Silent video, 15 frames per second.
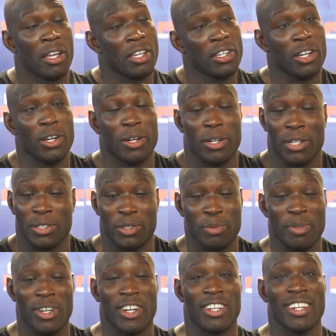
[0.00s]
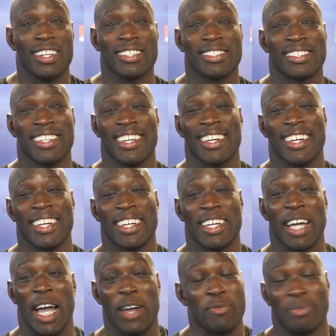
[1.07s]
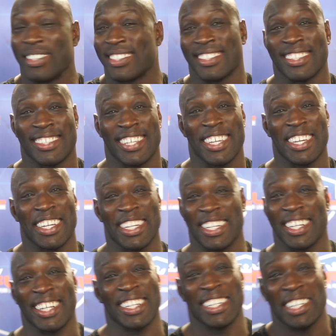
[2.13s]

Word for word: Yo, to be honest, uh, I've missed it.